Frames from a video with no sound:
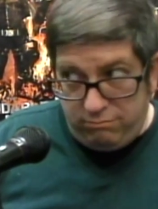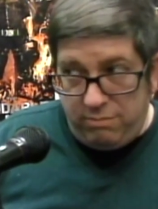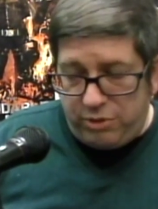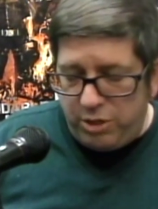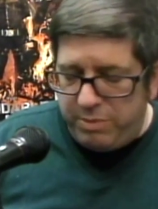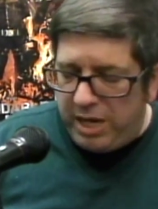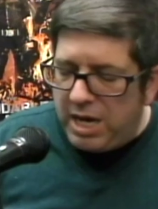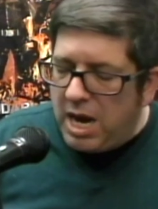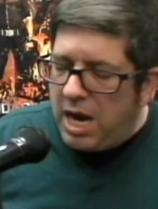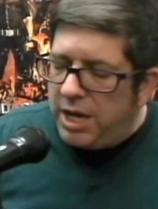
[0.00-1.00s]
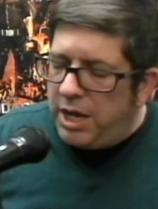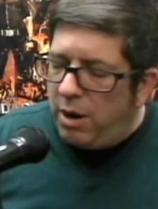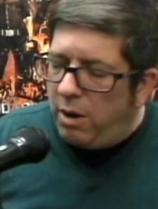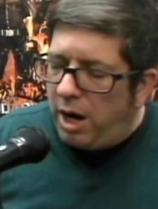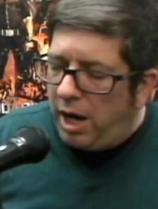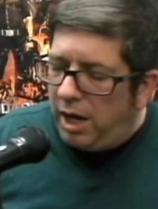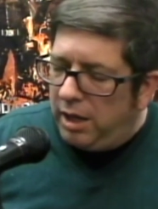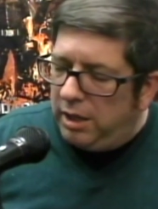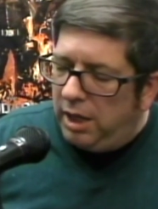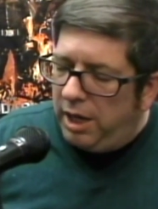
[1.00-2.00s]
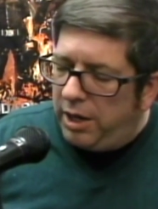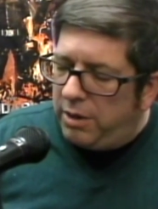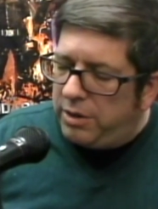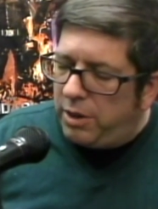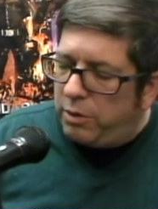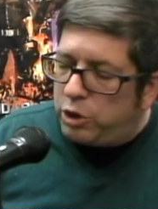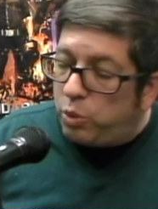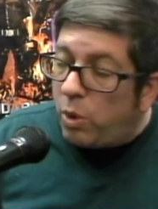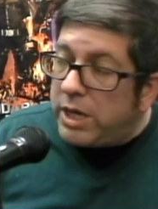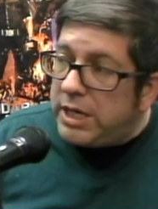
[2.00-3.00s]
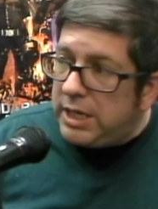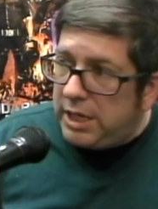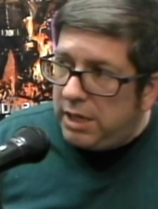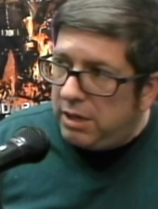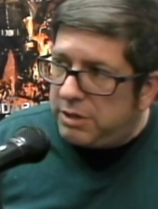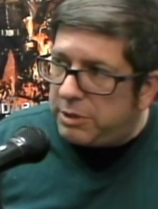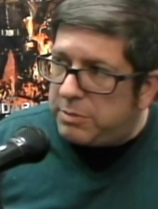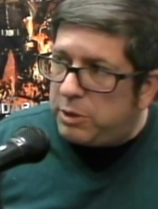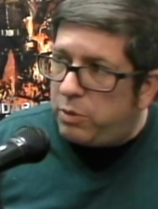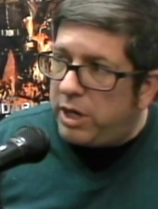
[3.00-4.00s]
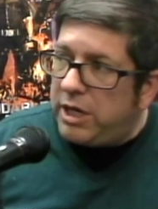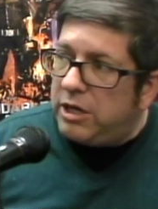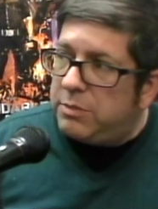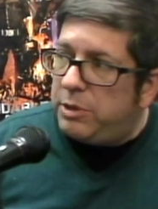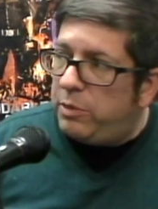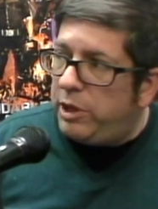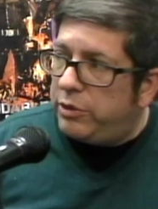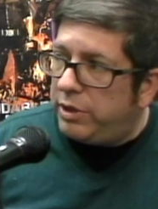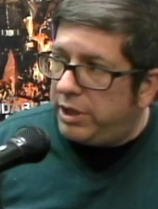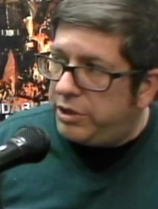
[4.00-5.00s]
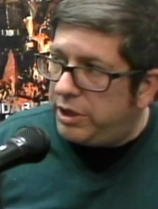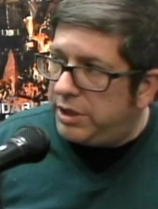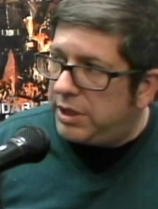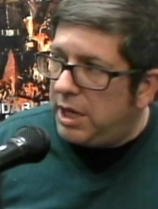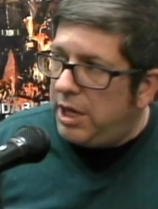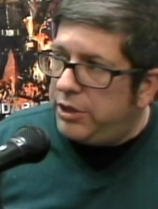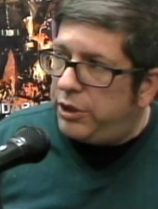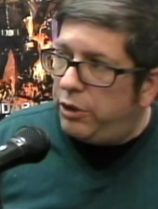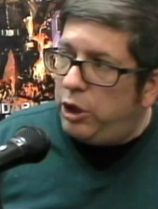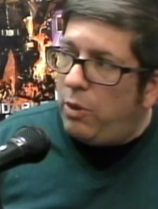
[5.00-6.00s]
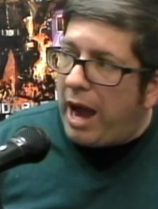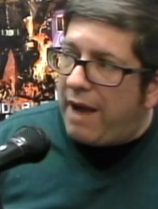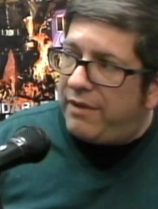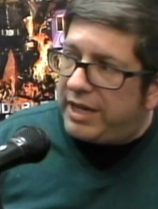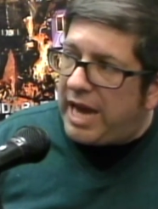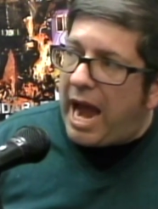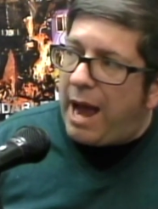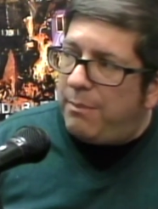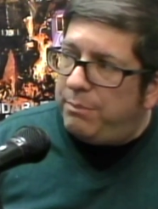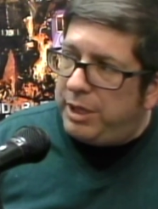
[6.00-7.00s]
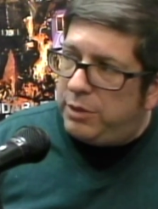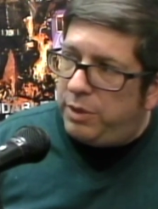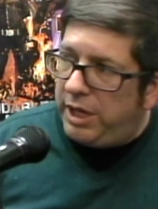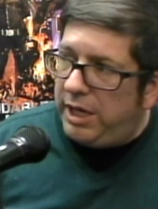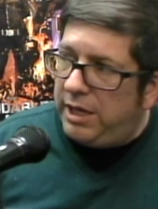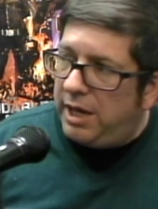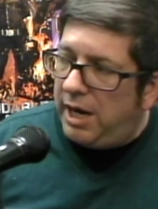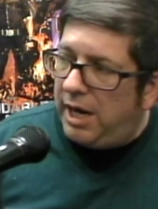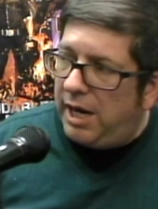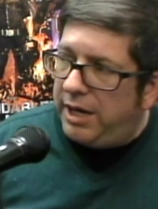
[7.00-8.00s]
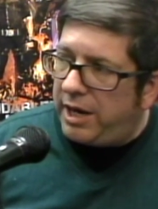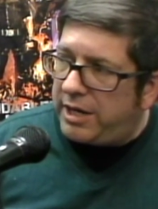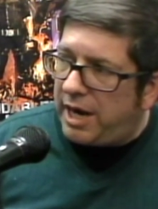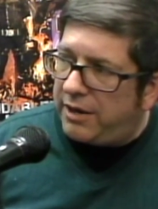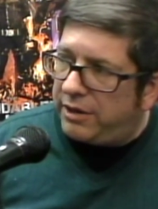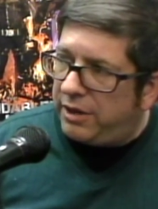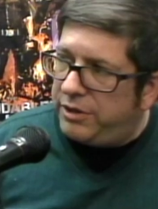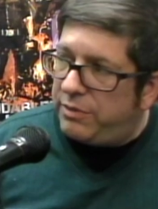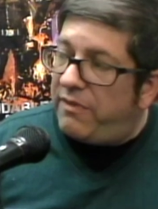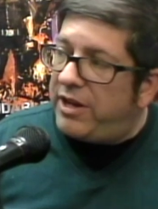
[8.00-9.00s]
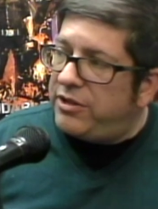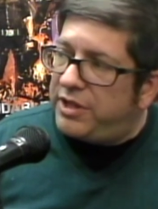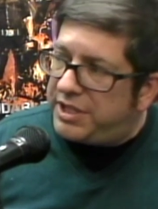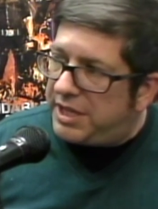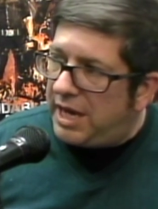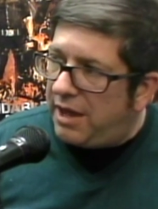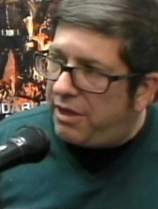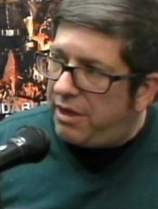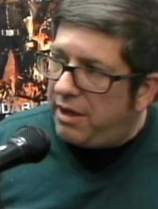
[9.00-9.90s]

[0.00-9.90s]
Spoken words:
Could be. Mm-hmm. There were 20 years, supposed to be 20 years between trilogies. Right. So you have a gap between not Attack of the Clones, Revenge of the Sith.